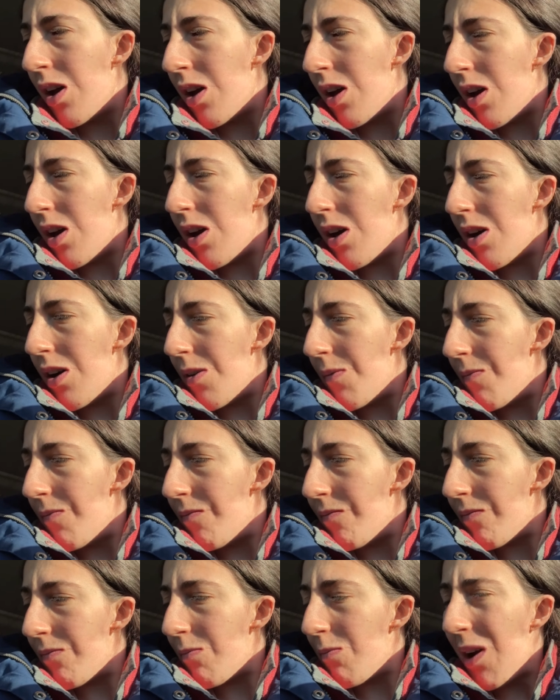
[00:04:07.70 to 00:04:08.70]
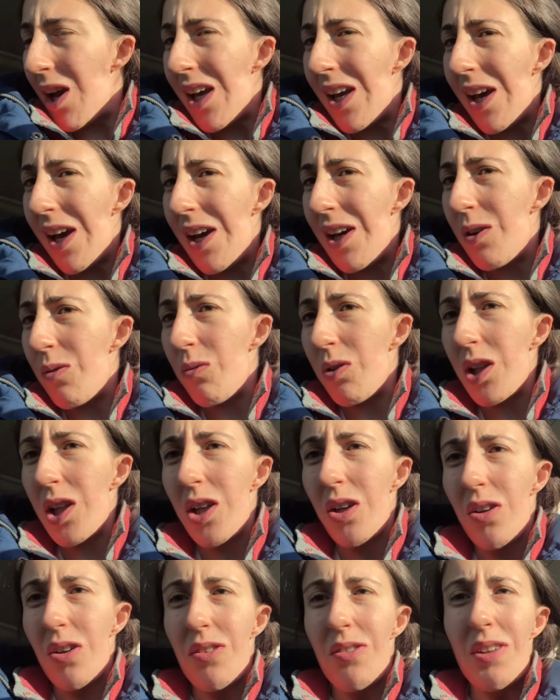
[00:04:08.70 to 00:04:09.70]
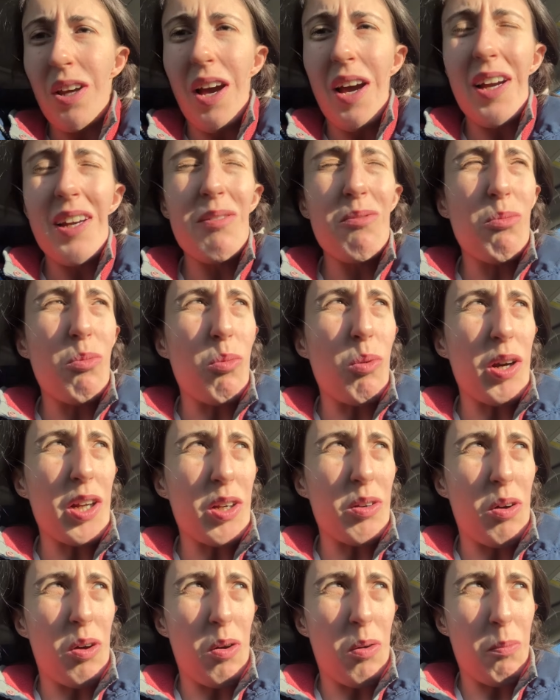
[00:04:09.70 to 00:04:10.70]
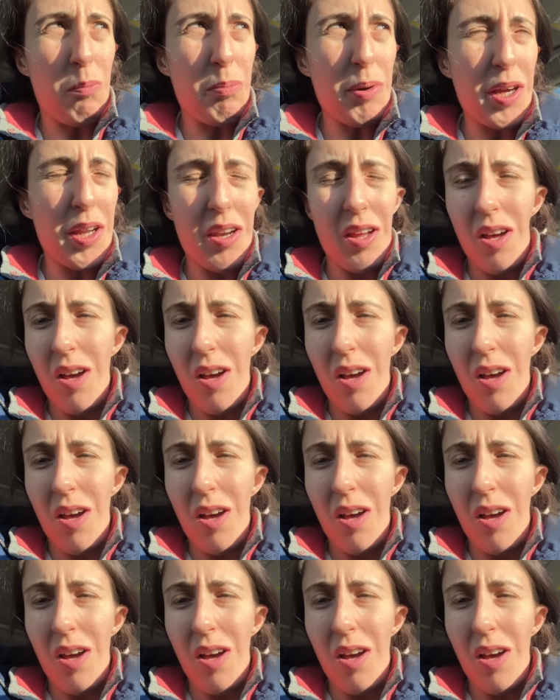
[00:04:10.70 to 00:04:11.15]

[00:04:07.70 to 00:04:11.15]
My head really hurts. I want to go home, but